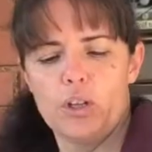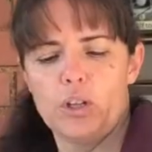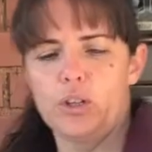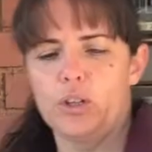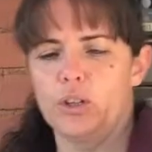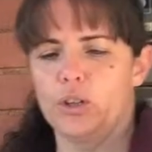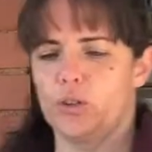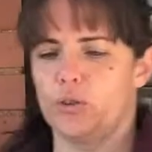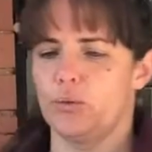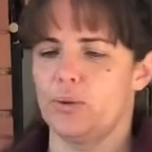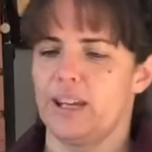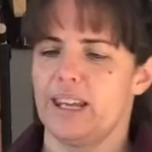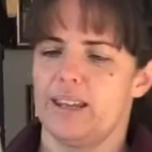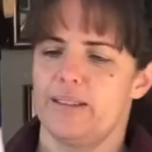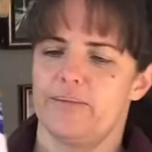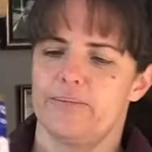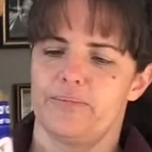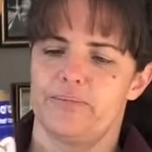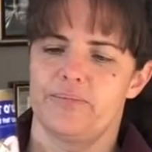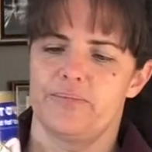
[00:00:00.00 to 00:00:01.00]
3.
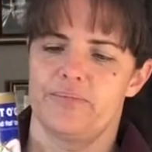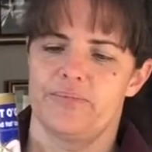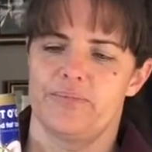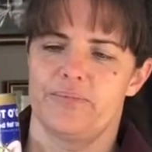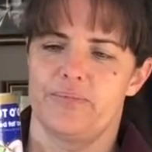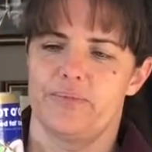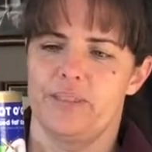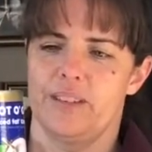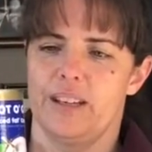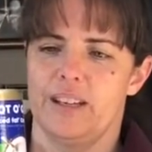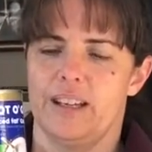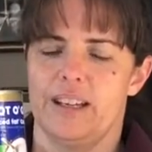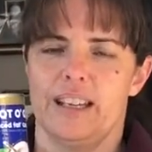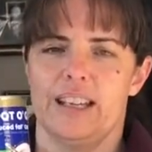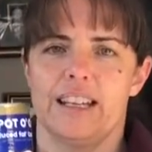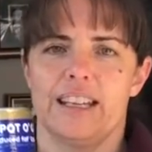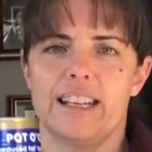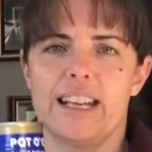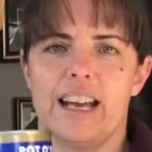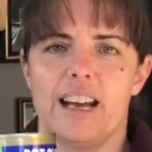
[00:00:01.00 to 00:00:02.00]

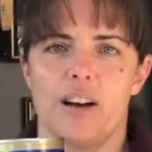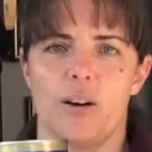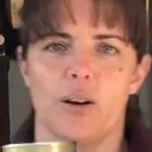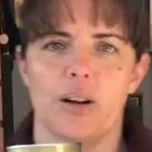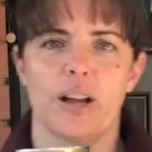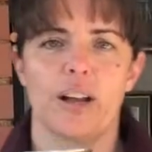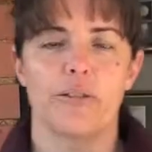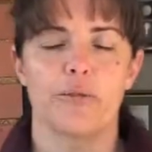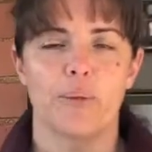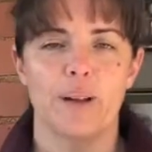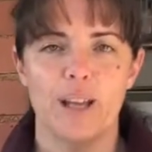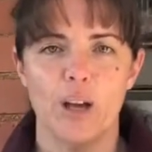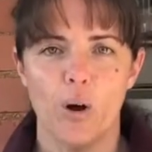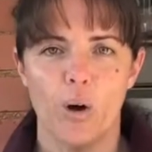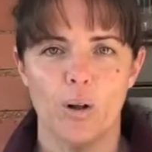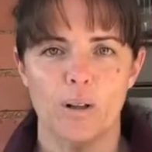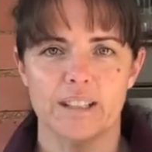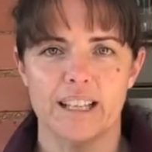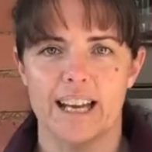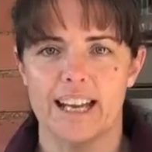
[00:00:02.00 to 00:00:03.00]
Now, if we
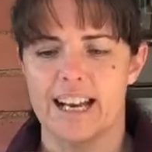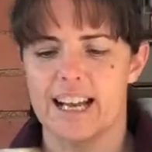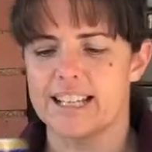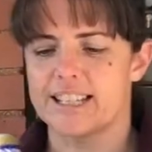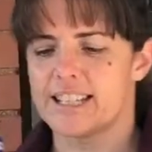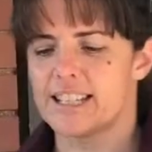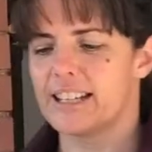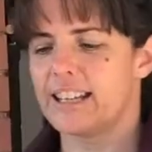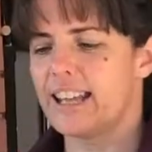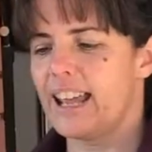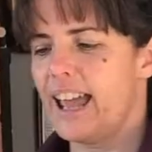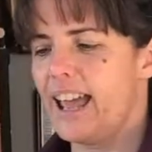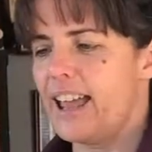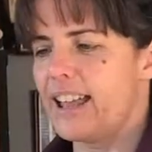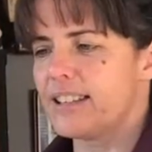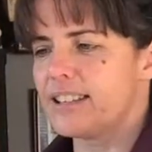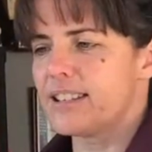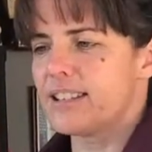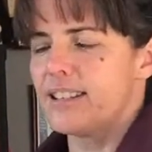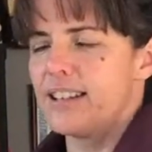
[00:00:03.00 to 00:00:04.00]
hold out our tin
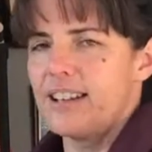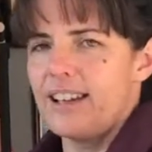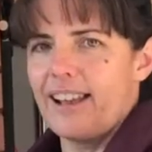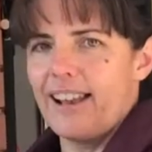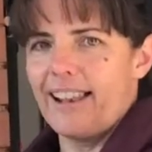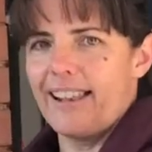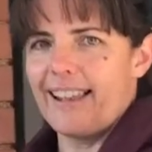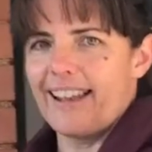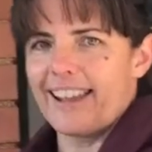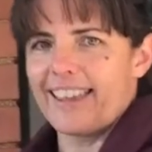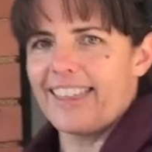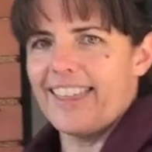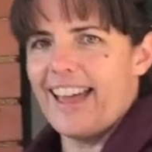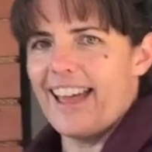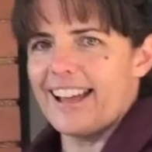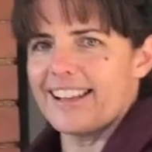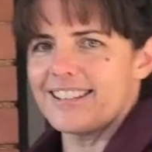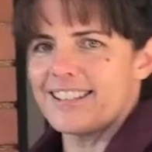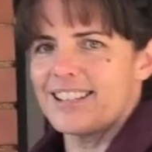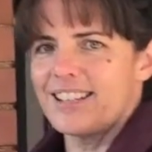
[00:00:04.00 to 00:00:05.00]
cans like
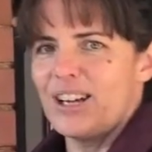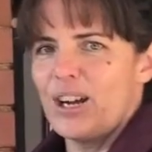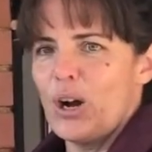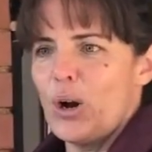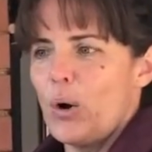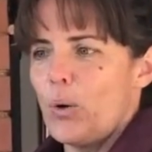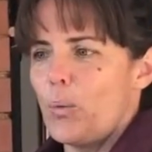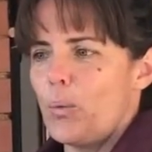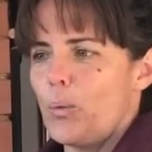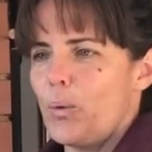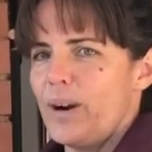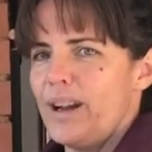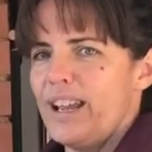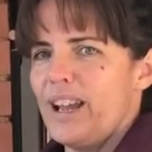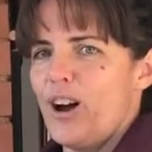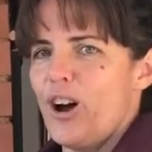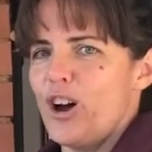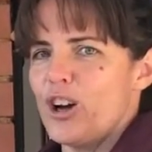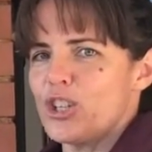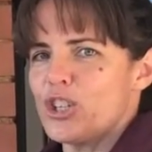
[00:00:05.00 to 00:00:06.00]
that, we
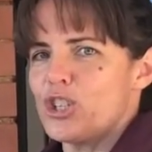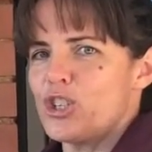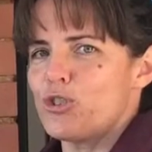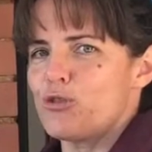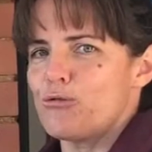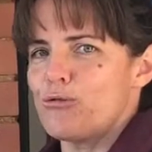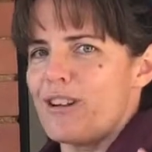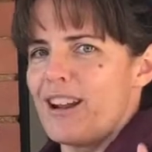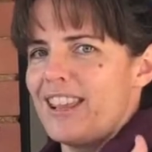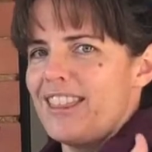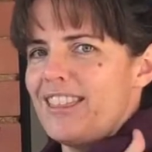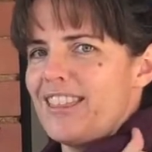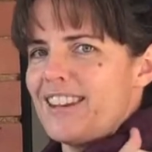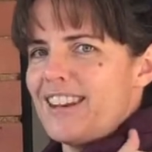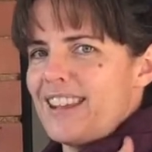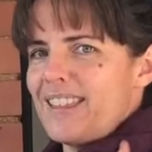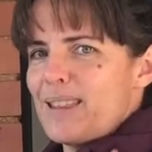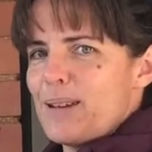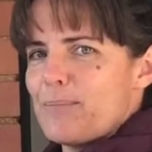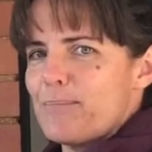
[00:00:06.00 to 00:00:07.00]
are
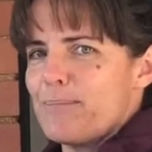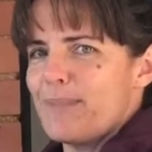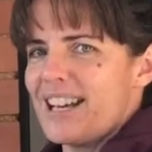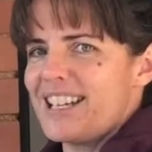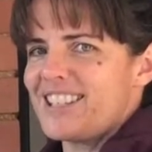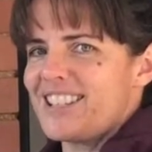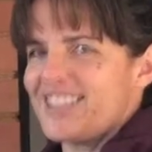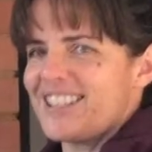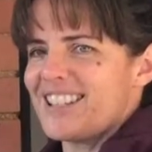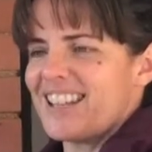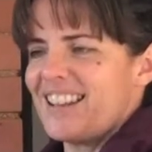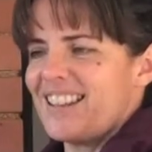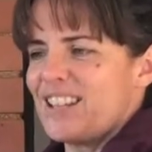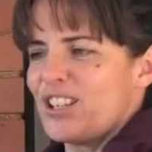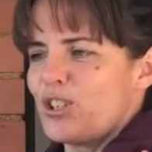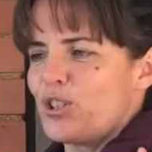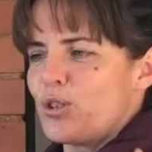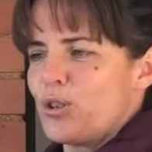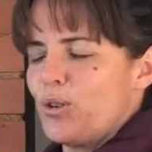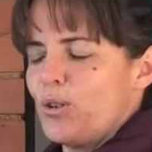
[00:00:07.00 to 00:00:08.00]
strengthening the muscles in the
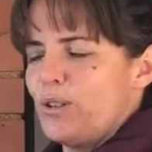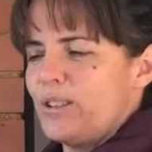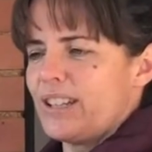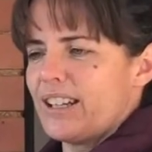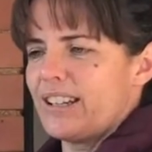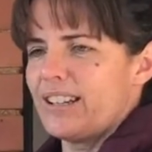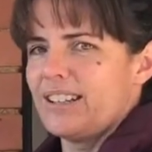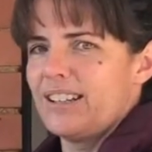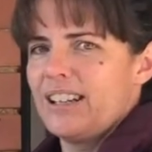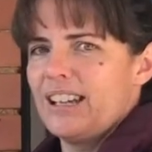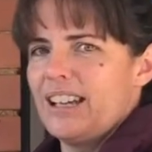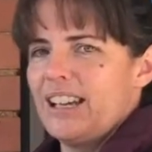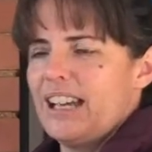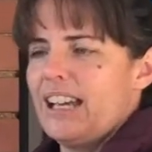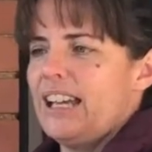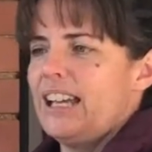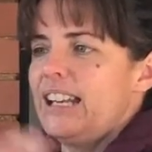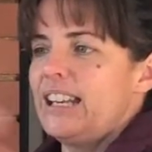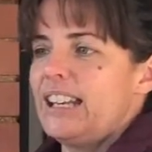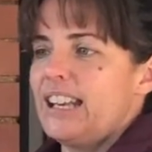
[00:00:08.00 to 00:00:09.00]
shoulder.
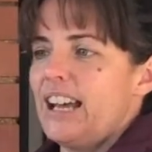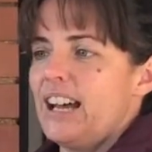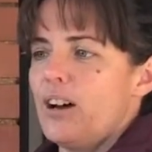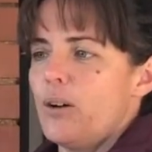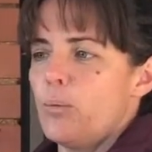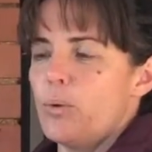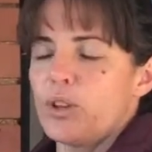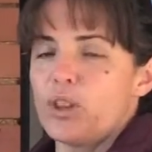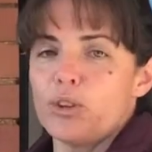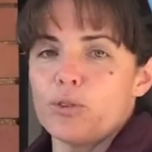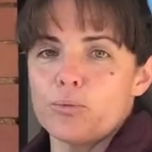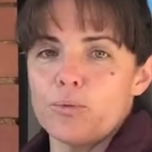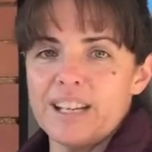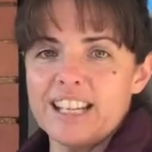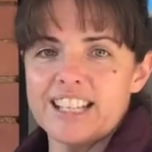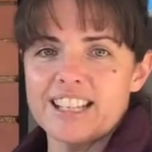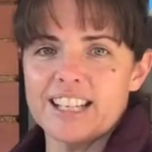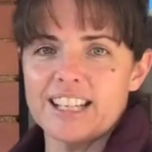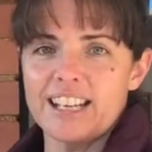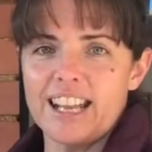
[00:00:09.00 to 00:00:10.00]
Now, with 3
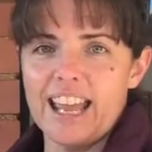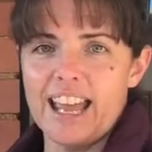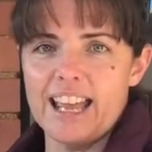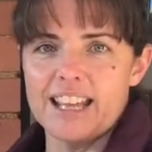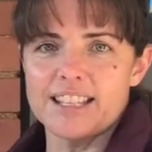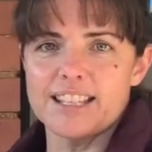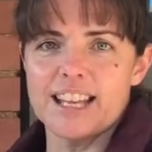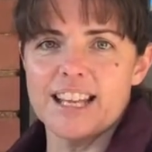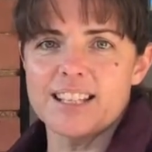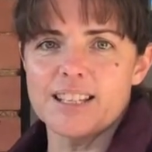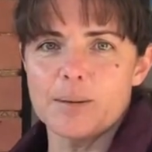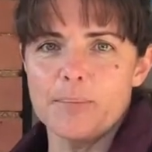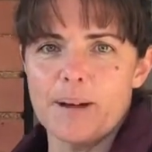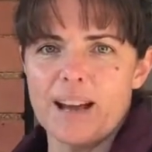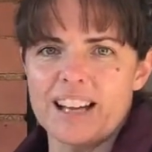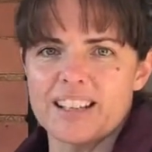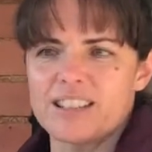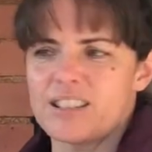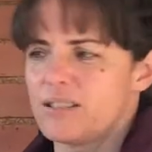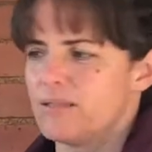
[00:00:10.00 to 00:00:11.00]
tin cans, that's
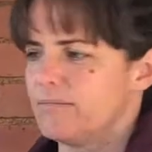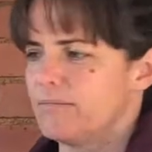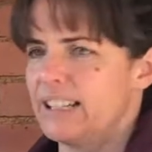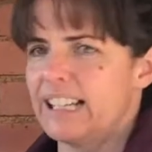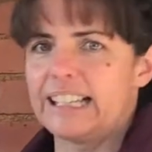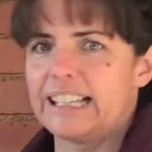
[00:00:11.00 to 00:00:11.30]
about at